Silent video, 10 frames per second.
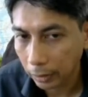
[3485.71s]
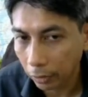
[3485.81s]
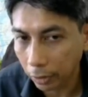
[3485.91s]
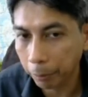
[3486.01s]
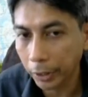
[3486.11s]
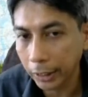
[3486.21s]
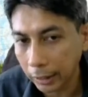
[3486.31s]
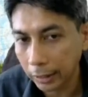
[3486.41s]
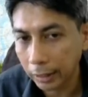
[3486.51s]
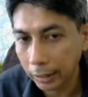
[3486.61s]
Right? But
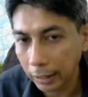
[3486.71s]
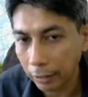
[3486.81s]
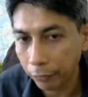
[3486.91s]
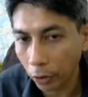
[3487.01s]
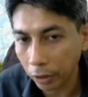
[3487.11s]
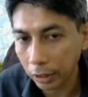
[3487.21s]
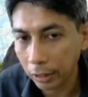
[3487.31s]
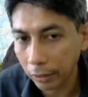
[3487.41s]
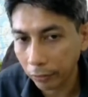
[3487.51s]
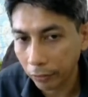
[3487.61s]
if not
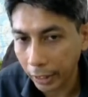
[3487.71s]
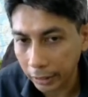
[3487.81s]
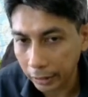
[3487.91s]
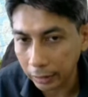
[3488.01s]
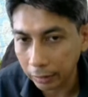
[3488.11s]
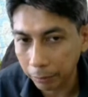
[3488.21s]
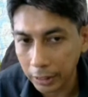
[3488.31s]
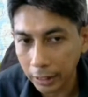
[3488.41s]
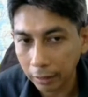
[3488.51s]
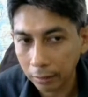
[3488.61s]
greater,
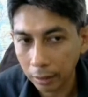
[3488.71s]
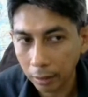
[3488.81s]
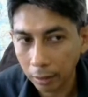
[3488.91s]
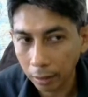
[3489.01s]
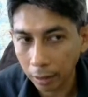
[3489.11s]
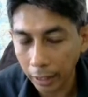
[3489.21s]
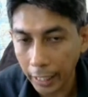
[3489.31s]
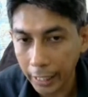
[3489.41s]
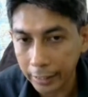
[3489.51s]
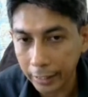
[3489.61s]
means that
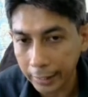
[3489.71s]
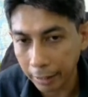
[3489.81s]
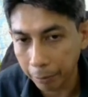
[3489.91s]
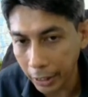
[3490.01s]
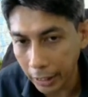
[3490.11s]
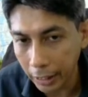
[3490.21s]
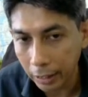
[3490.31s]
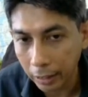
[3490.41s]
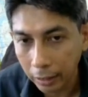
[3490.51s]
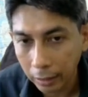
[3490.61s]
A is less than B.
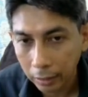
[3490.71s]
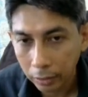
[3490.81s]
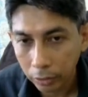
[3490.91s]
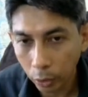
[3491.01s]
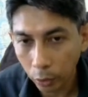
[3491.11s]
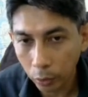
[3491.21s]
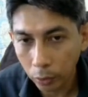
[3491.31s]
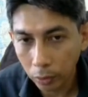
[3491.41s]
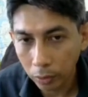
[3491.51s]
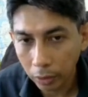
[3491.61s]
So
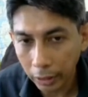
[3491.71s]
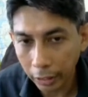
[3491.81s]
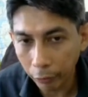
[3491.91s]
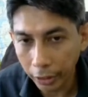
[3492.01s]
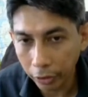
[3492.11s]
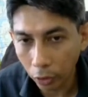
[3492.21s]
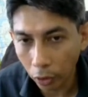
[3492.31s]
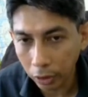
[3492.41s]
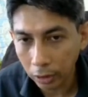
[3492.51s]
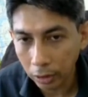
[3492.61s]
it will
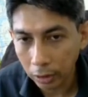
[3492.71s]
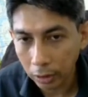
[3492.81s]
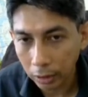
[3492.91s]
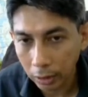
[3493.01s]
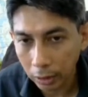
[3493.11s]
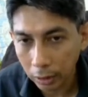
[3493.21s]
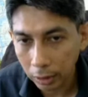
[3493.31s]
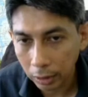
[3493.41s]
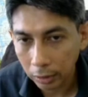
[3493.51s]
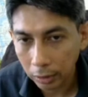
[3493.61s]
not
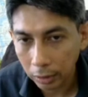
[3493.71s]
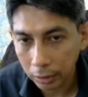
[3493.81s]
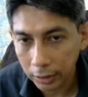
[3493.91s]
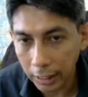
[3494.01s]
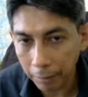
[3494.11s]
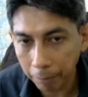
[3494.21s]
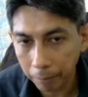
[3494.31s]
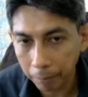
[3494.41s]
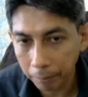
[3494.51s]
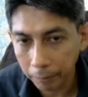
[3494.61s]
skip
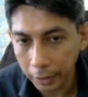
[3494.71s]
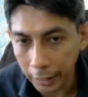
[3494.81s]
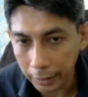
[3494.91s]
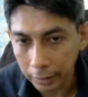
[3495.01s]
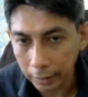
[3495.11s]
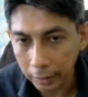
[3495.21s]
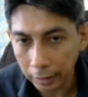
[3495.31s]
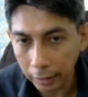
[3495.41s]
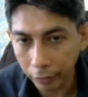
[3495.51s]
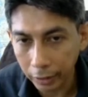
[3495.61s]
this.
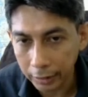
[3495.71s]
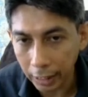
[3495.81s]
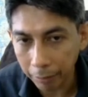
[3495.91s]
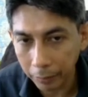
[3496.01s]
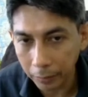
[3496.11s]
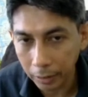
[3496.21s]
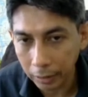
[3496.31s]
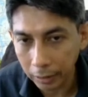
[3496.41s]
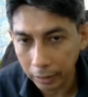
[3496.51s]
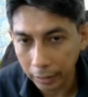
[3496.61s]
It will skip
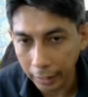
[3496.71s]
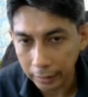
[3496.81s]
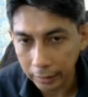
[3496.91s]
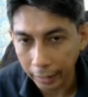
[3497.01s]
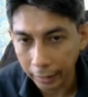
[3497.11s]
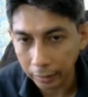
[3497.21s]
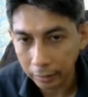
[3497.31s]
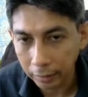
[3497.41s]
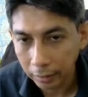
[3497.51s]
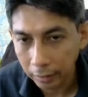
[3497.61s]
this and
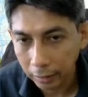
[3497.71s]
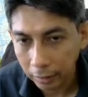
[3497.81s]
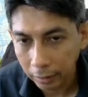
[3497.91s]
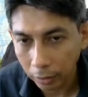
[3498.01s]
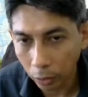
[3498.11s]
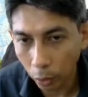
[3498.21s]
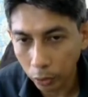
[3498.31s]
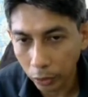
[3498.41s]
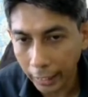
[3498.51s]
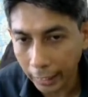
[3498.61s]
go
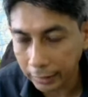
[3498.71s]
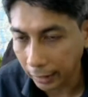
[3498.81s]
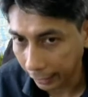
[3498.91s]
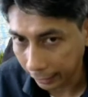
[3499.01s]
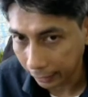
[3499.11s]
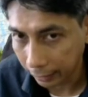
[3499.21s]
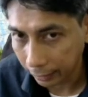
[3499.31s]
to the next line.